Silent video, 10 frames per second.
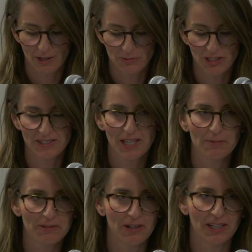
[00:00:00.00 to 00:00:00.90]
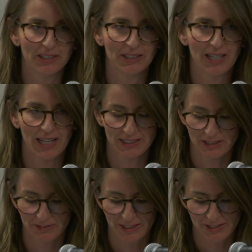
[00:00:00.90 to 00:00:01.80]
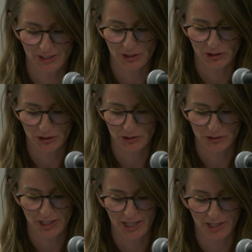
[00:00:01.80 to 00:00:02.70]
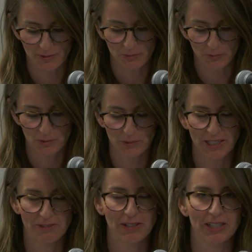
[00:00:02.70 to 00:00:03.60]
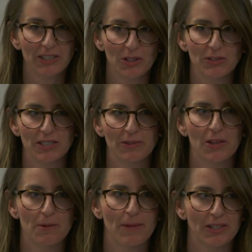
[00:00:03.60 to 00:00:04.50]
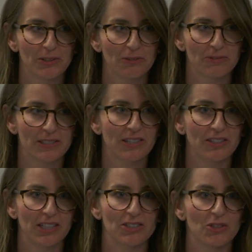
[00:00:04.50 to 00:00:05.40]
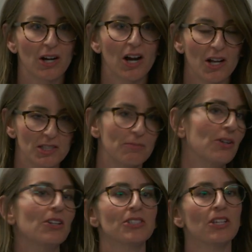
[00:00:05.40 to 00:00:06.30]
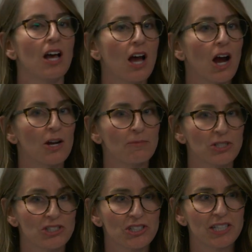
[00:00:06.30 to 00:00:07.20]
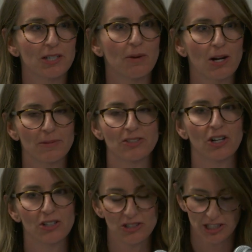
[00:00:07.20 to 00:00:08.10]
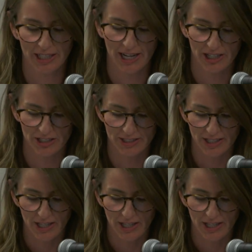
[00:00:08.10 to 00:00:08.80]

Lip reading: Just some of our activities include, we're working very closely with our medical facilities, so our hospitals, our emergency departments, our urgent cares.